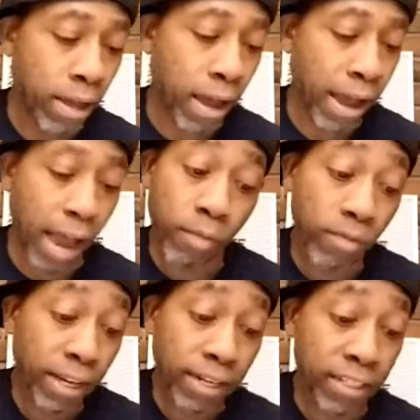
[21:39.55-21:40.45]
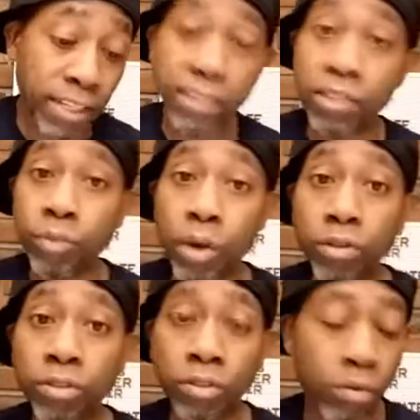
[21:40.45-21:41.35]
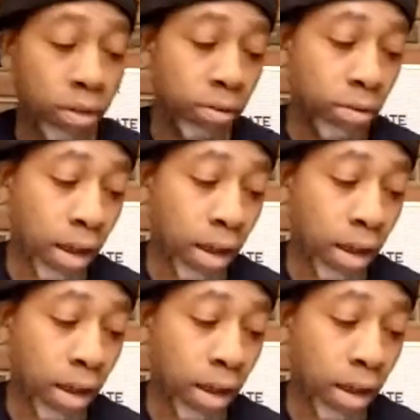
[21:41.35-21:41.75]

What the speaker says: Album related skits as well. So